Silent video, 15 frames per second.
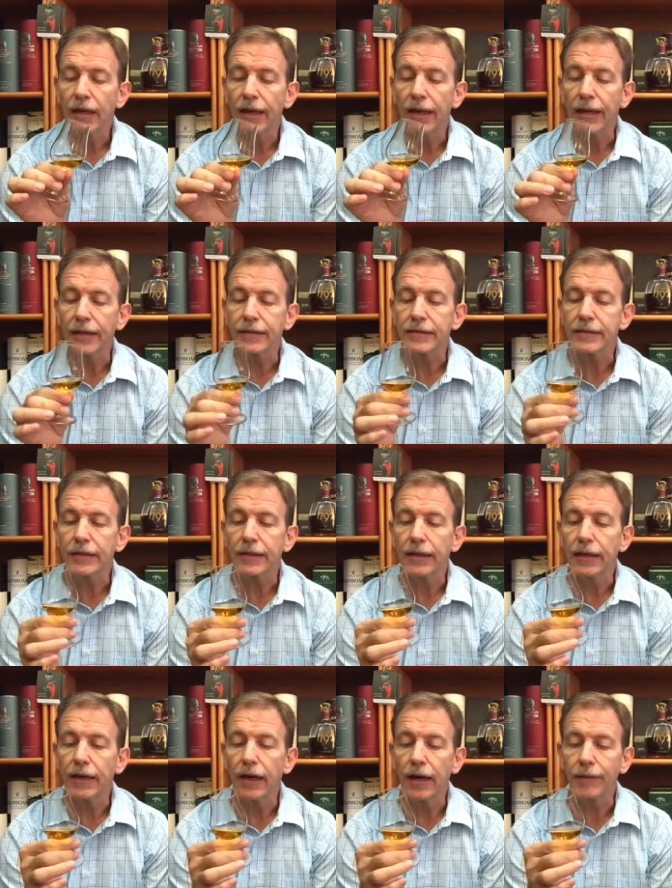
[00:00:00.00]
and
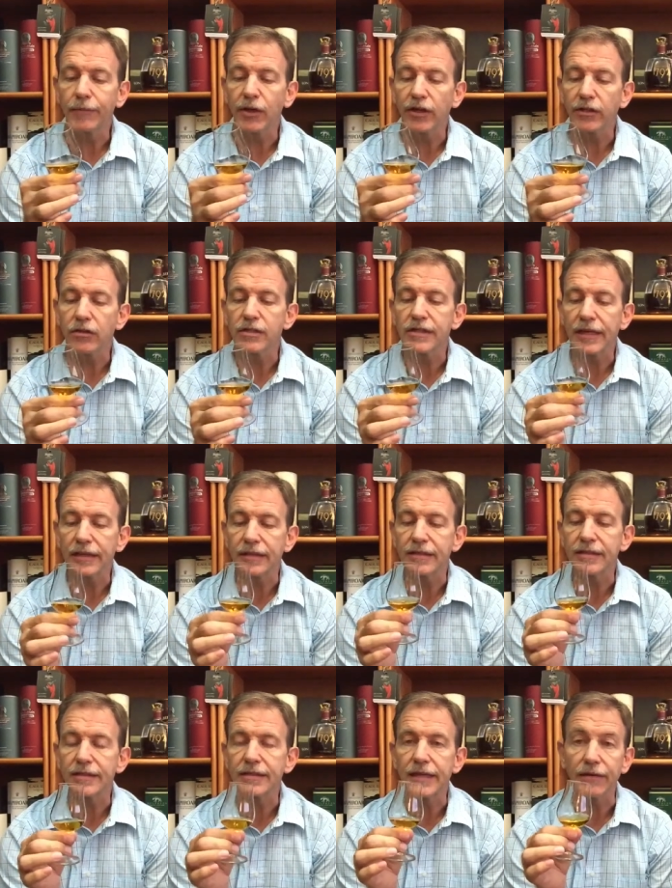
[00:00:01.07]
I'm going to say
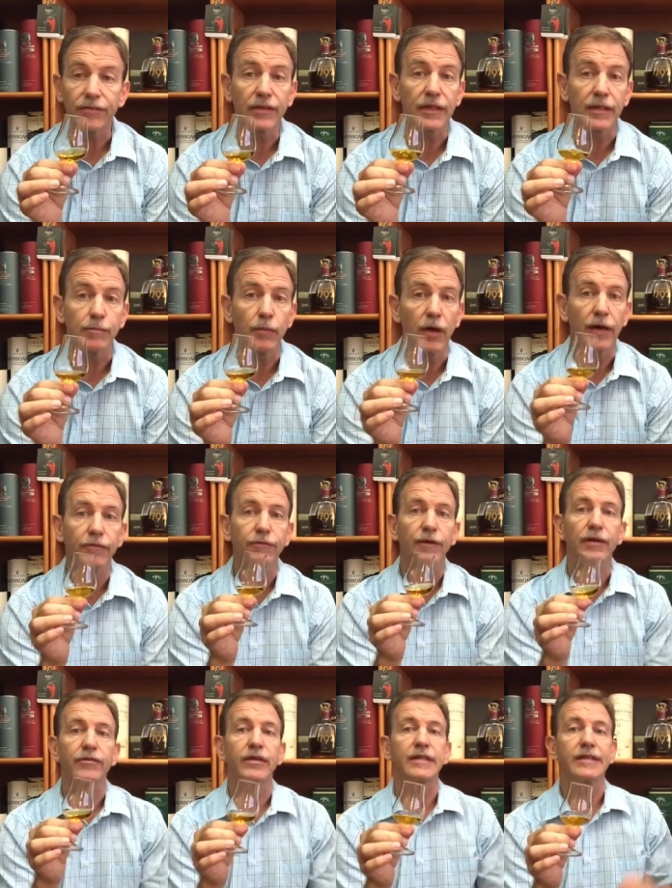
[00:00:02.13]
this is definitely my
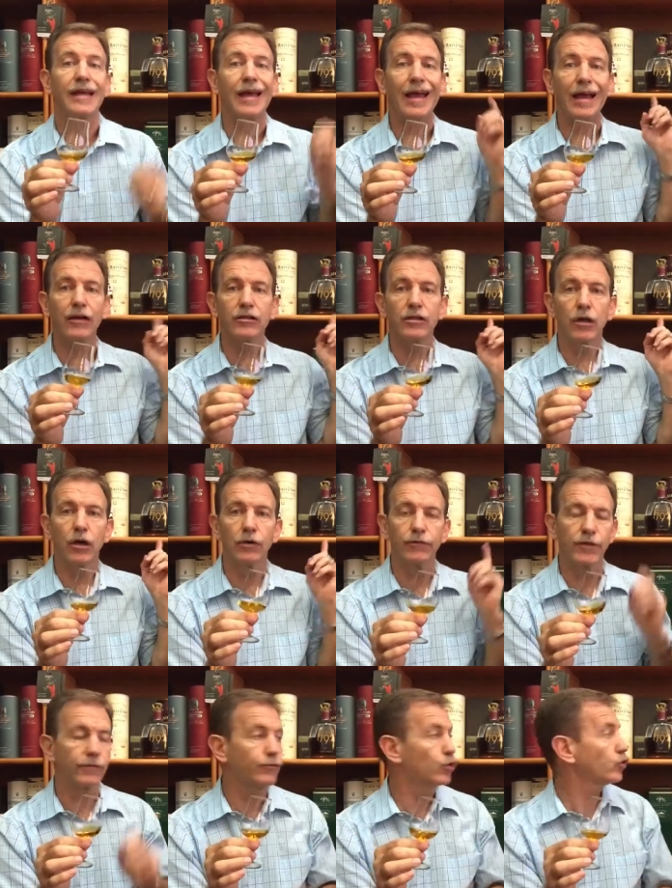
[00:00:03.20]
favorite out
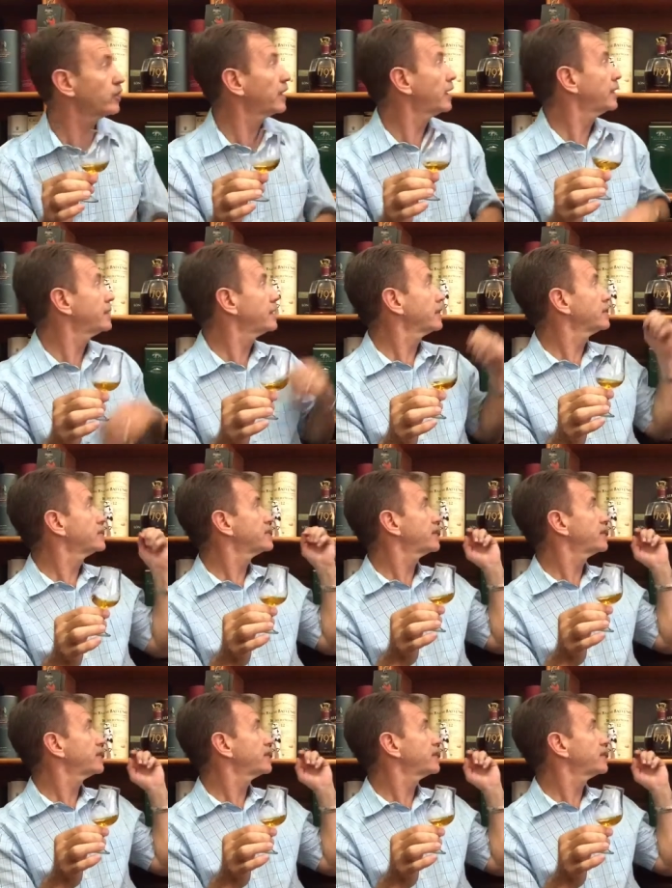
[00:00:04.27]
of the four that I did.